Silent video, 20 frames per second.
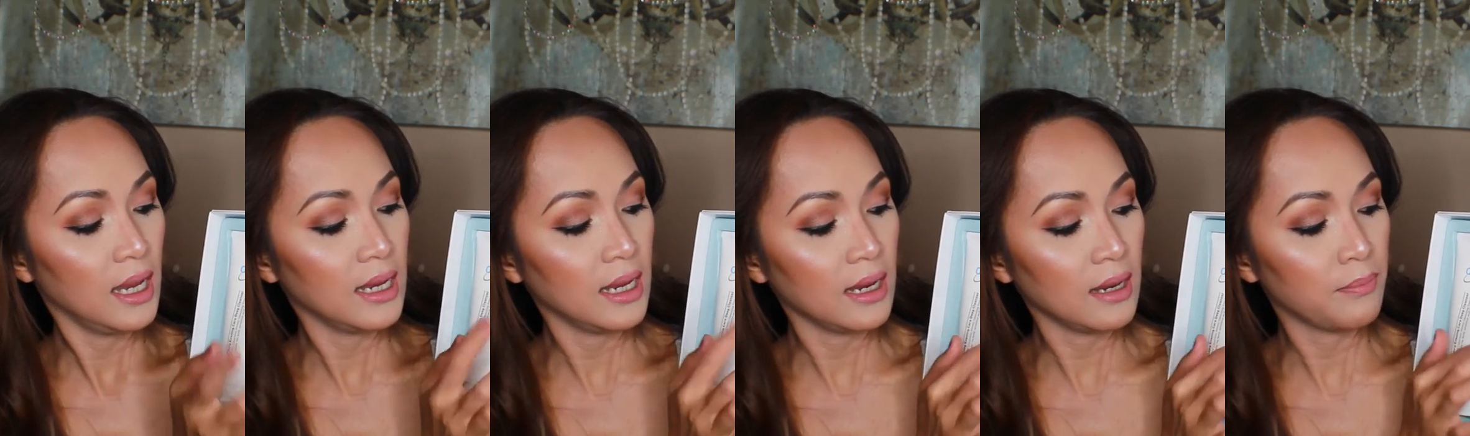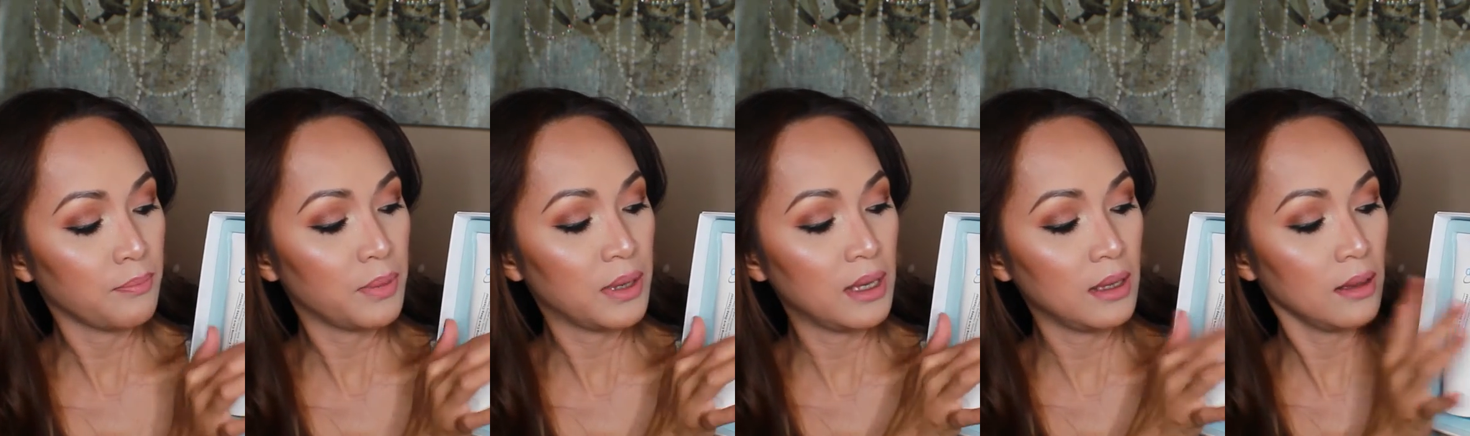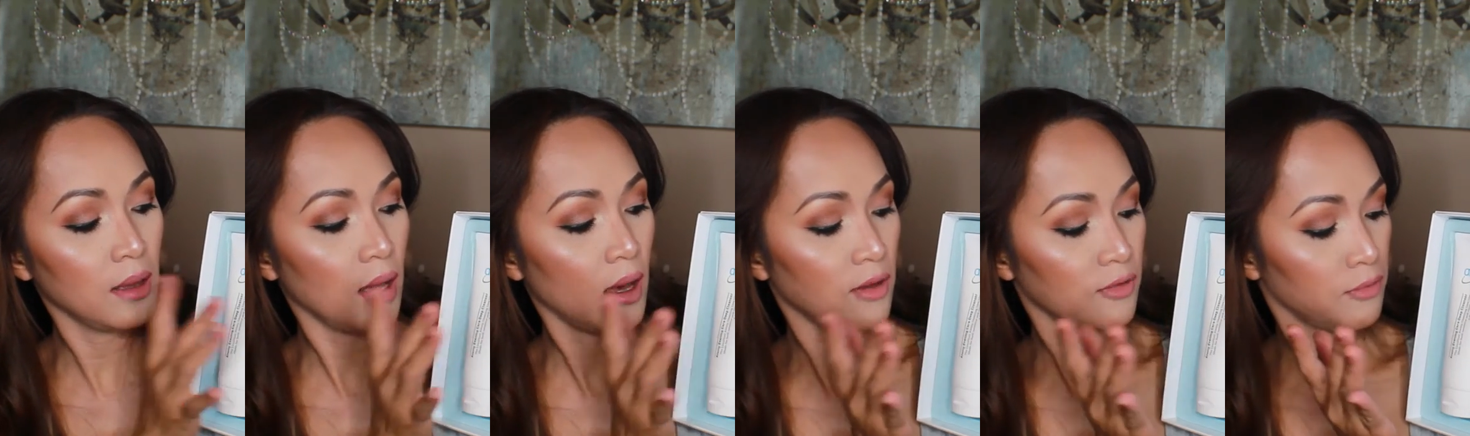and then
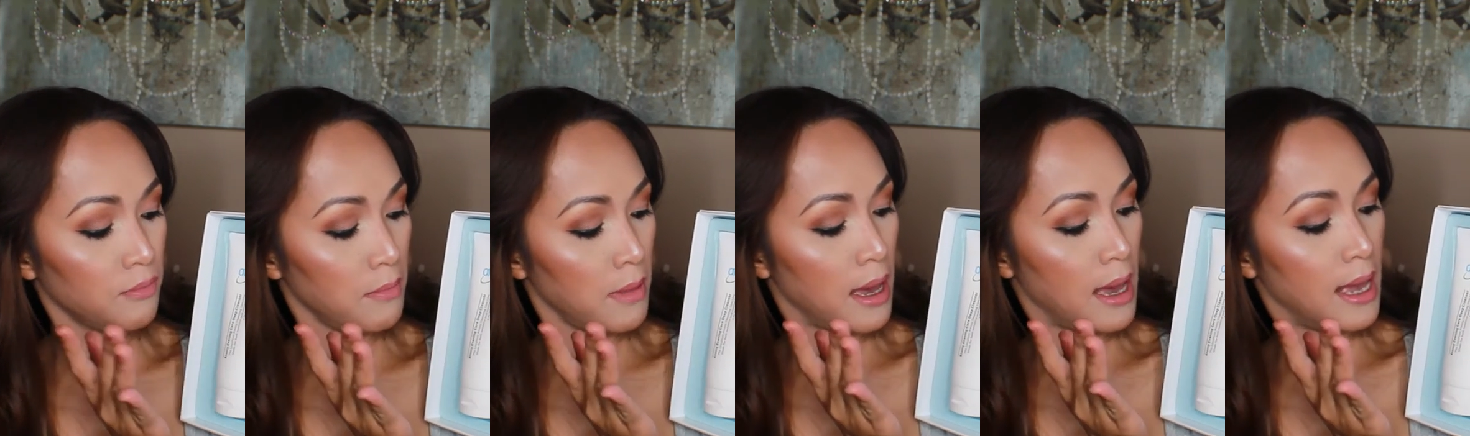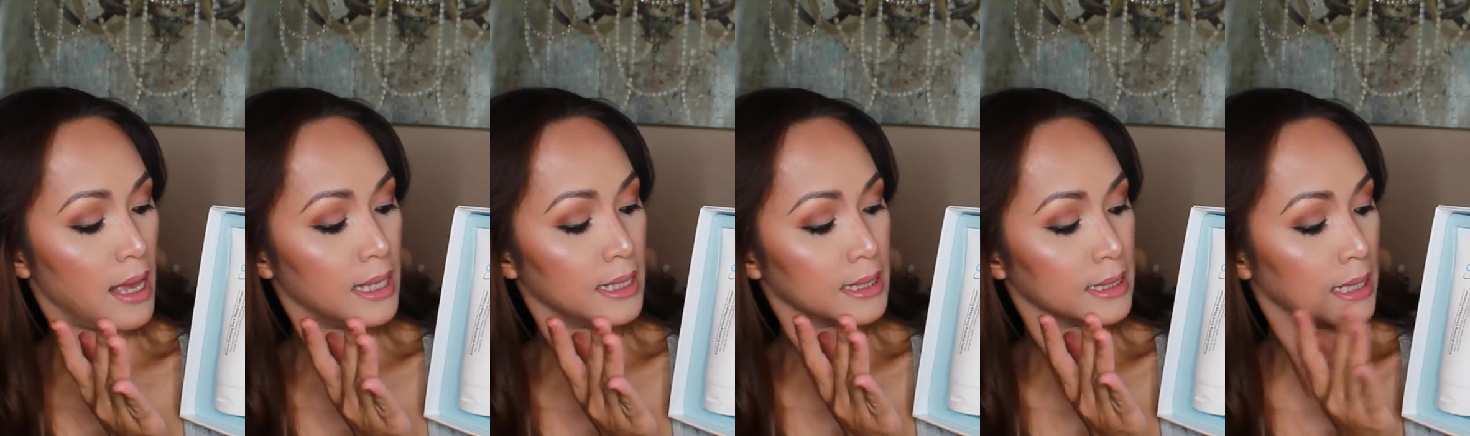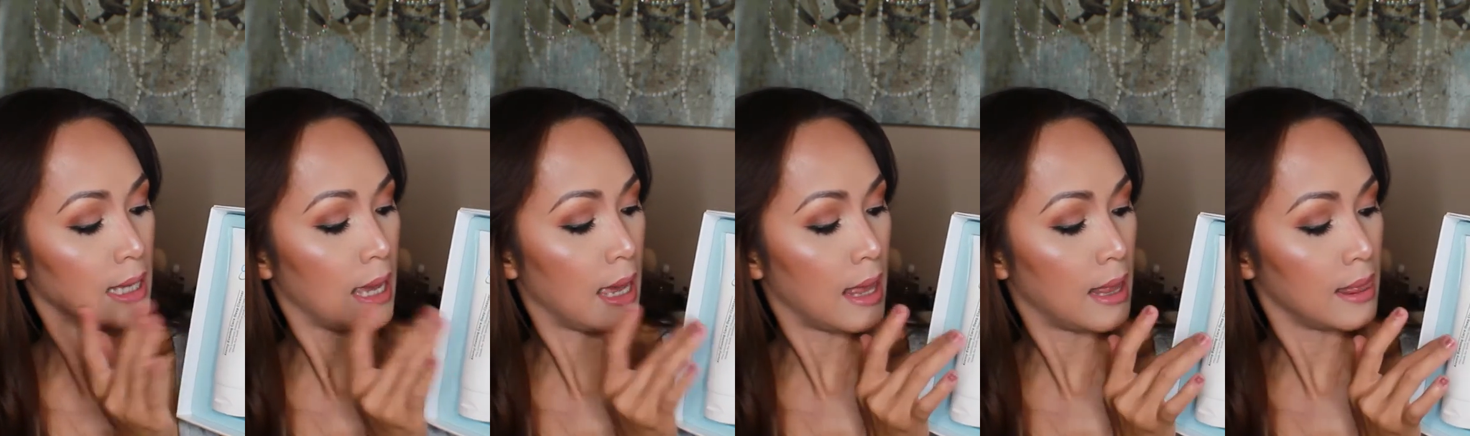Peel Off Mask,
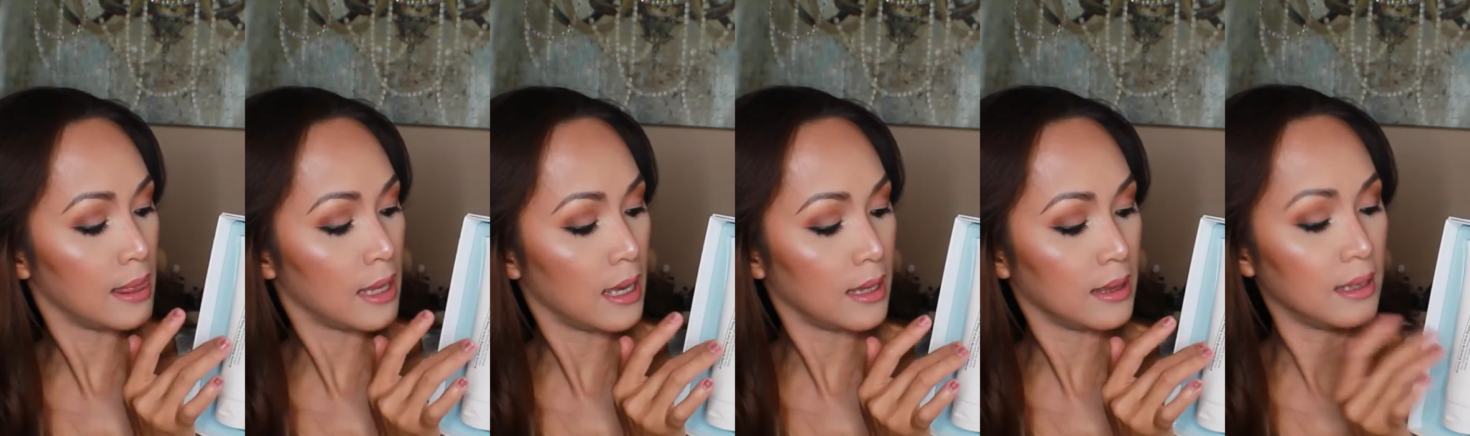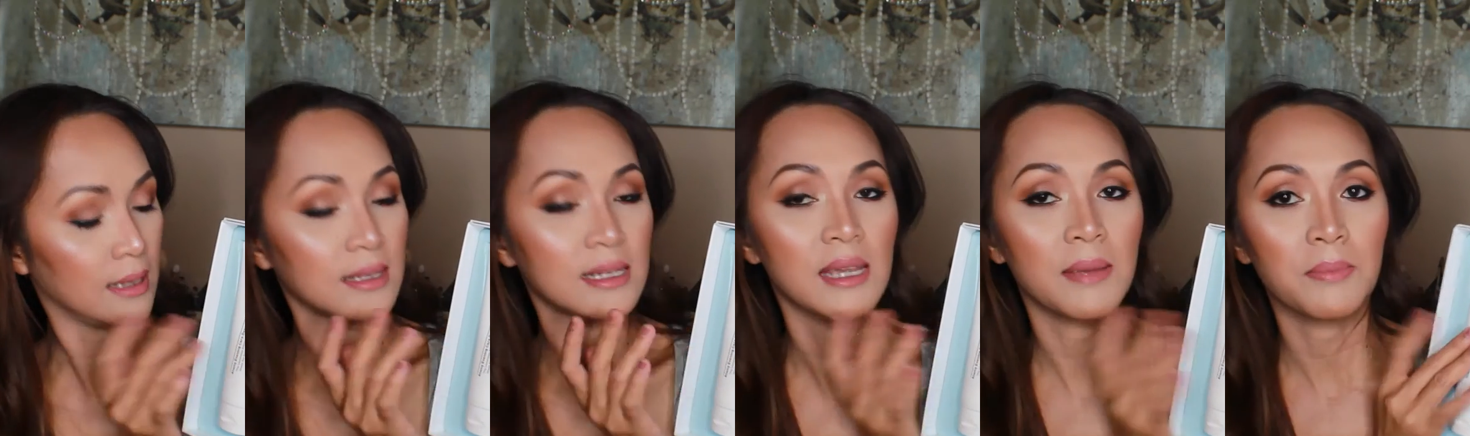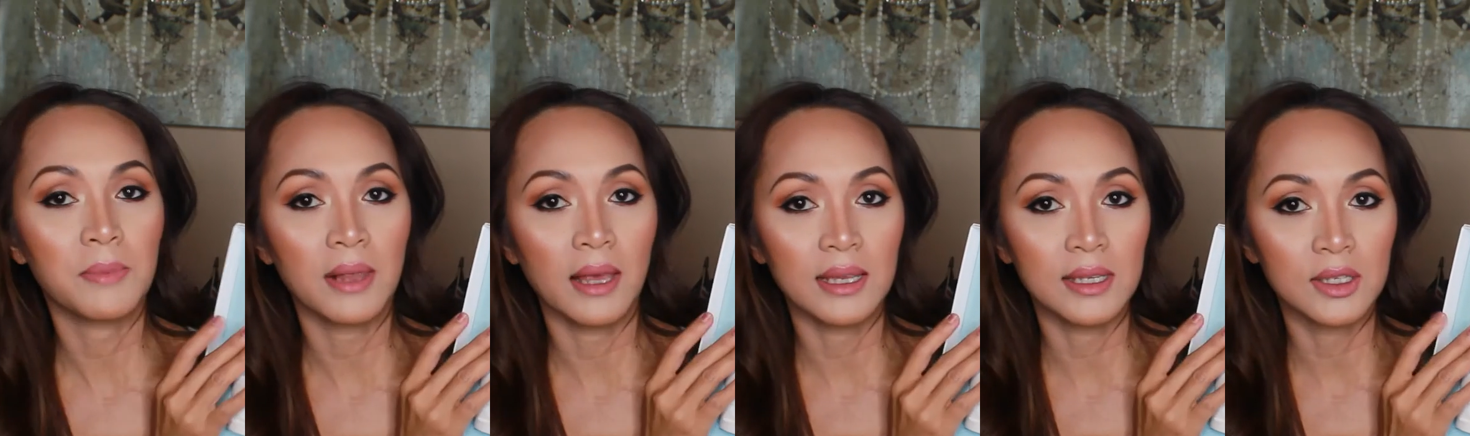and then the
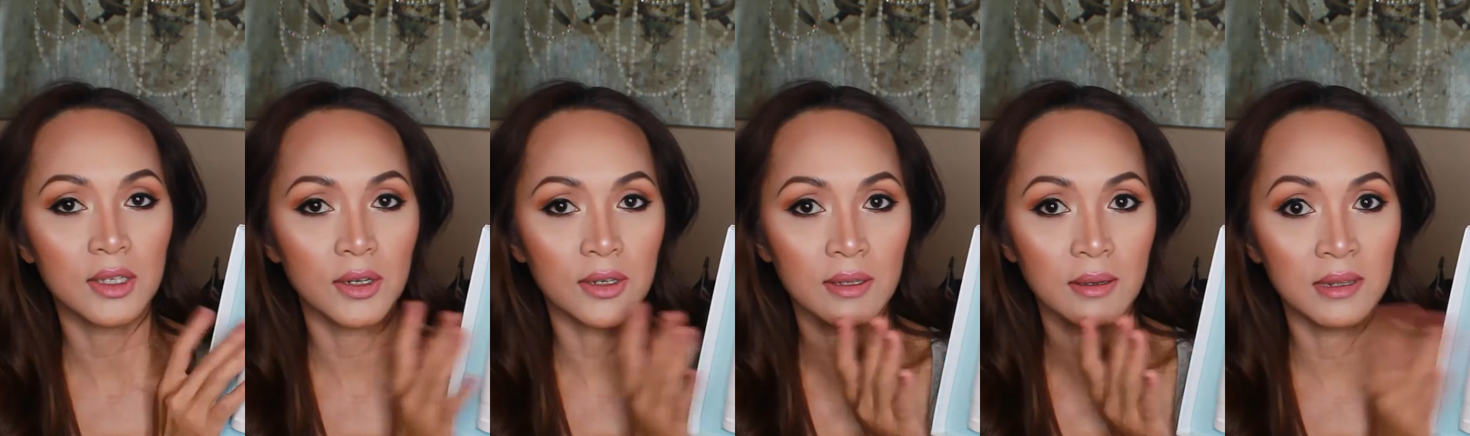Deep Cleanser.